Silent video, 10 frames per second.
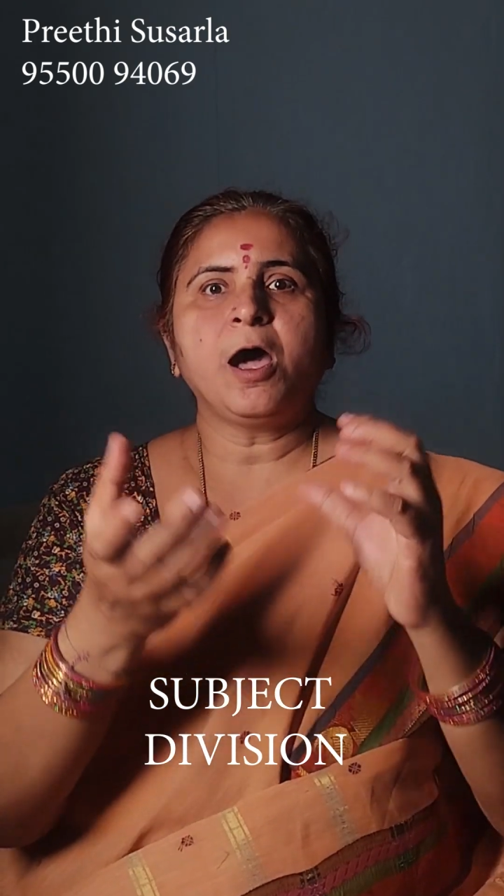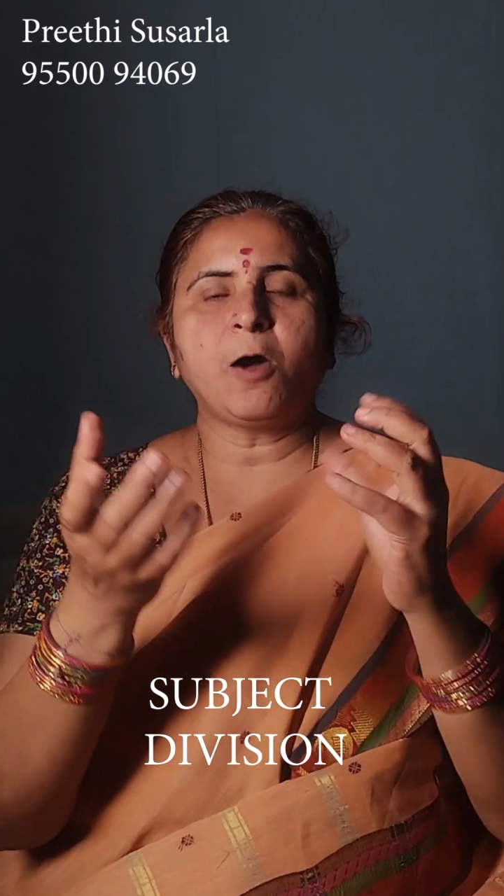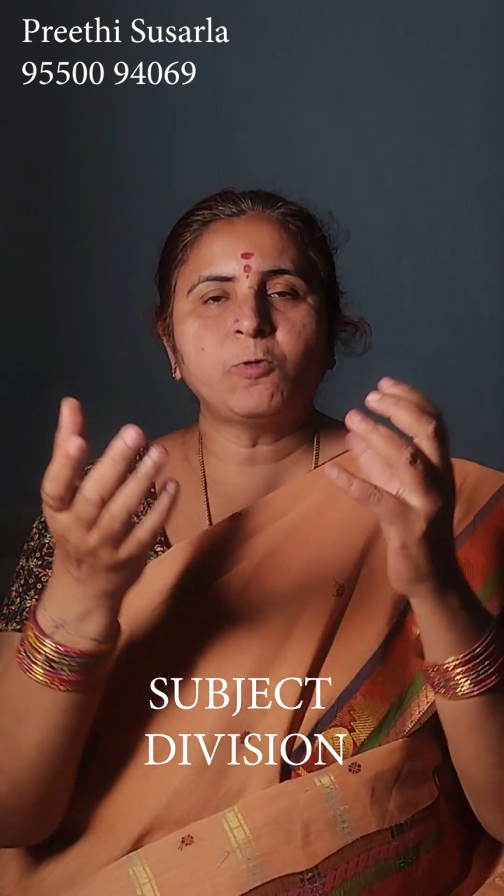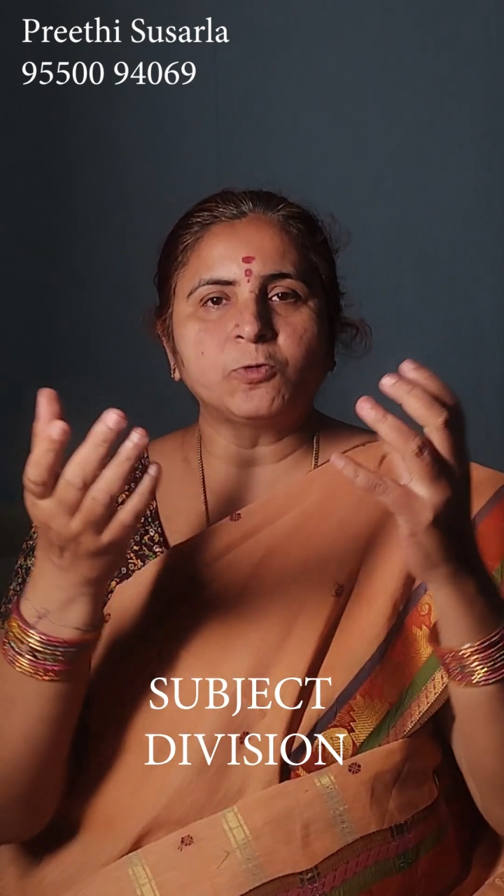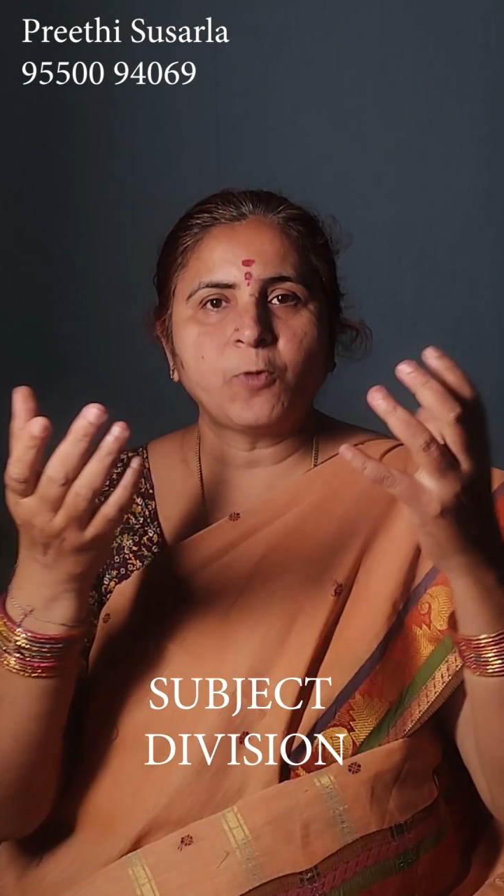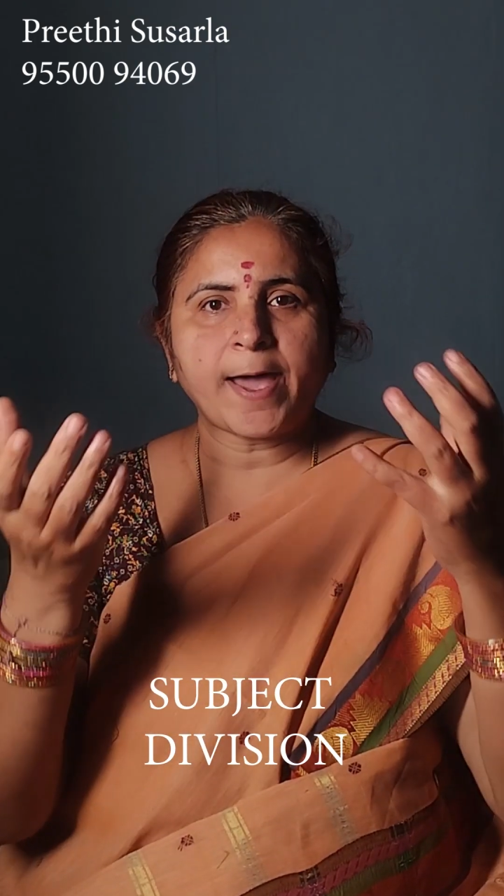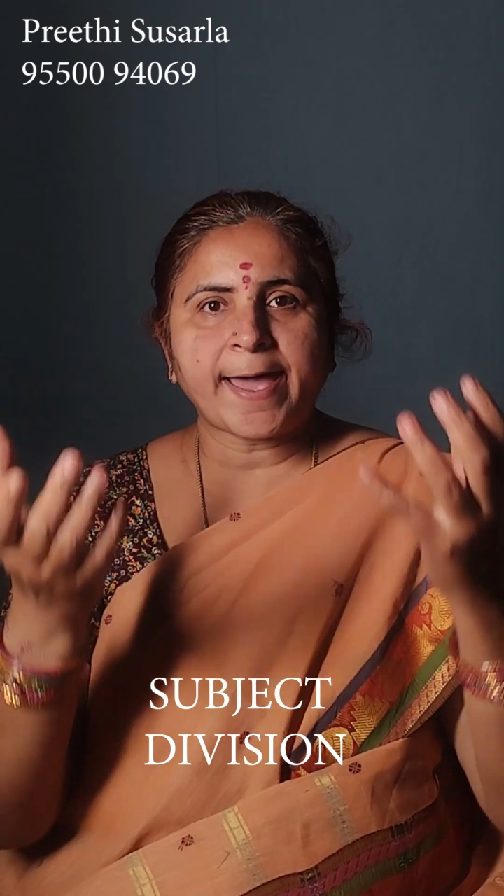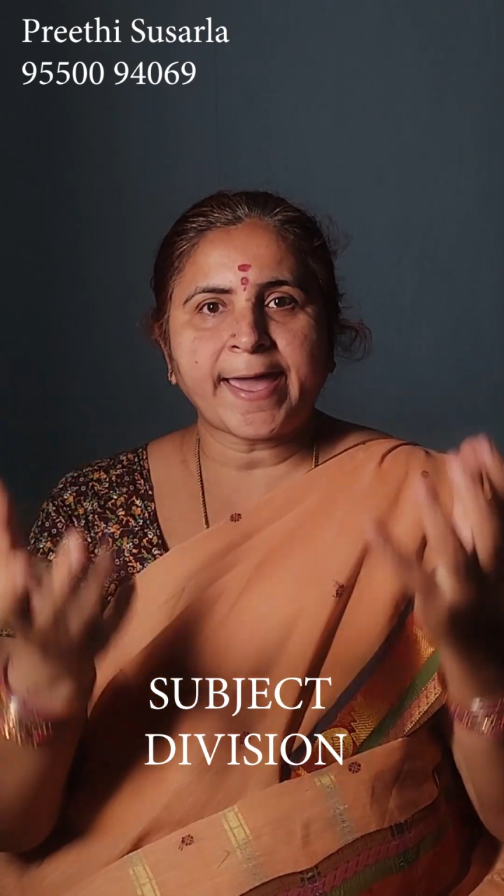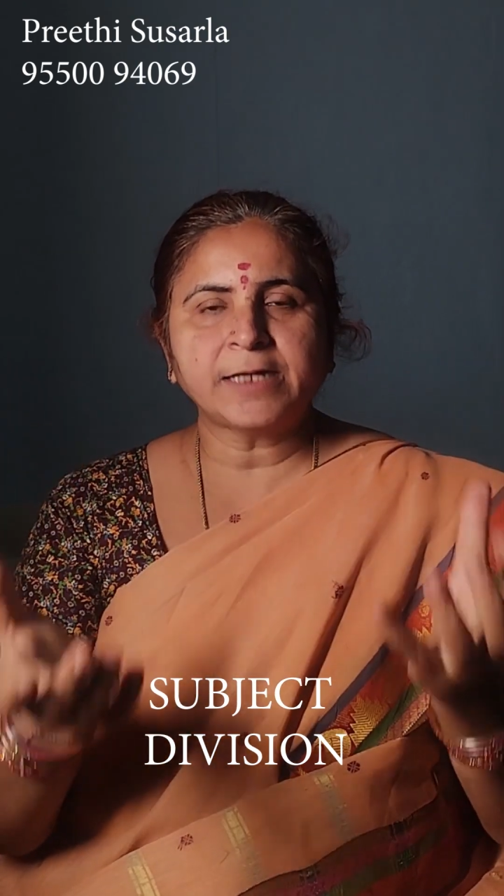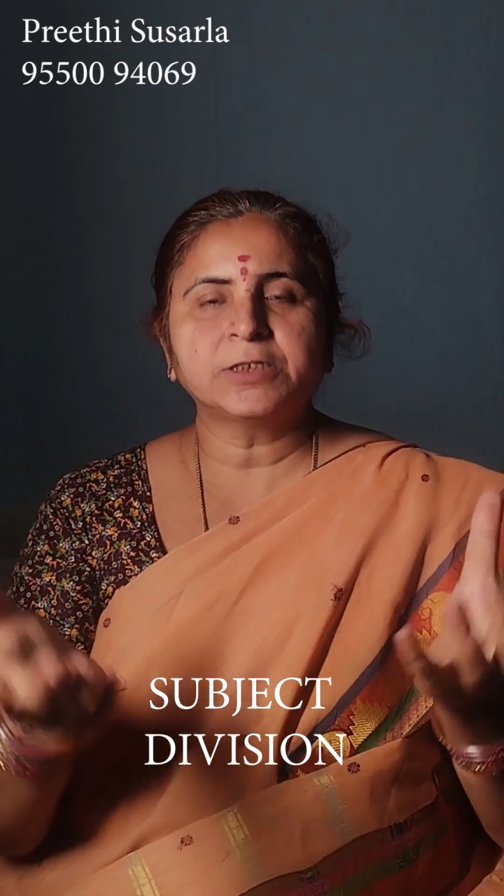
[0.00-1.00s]
how to
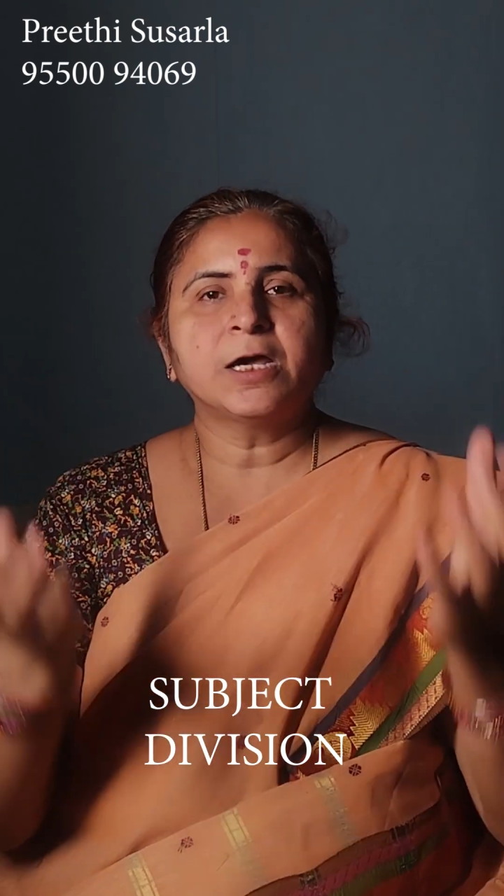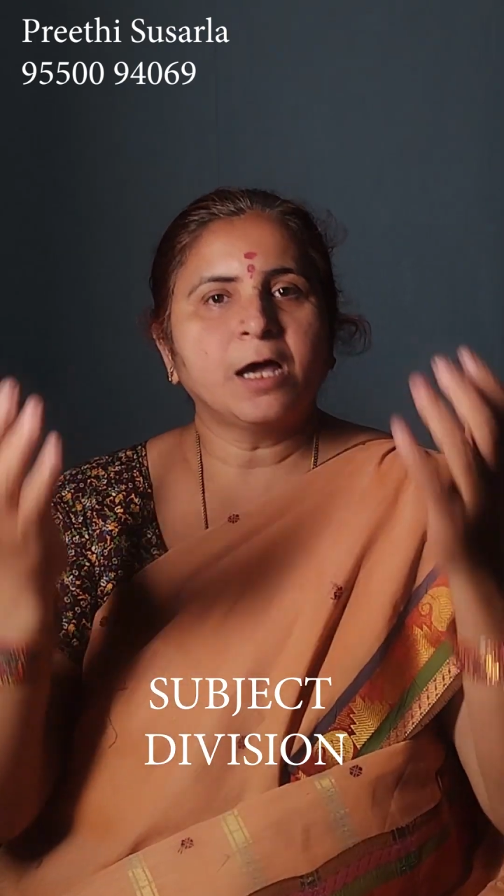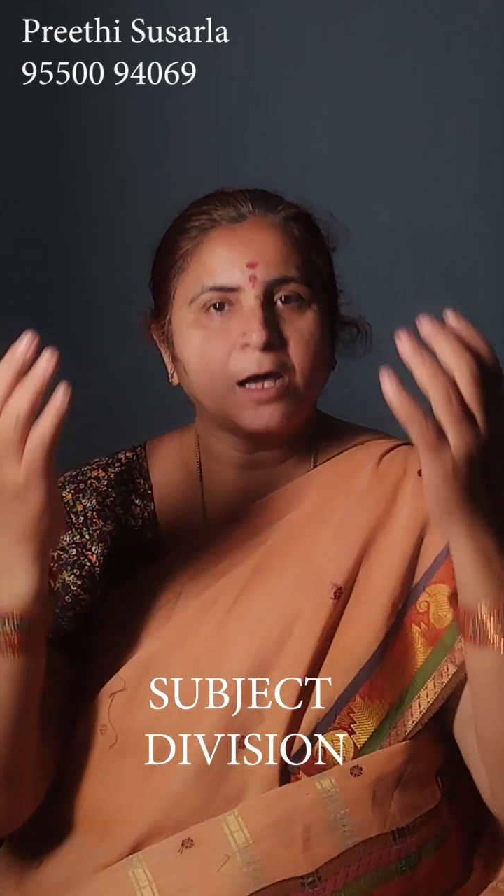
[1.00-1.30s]
act,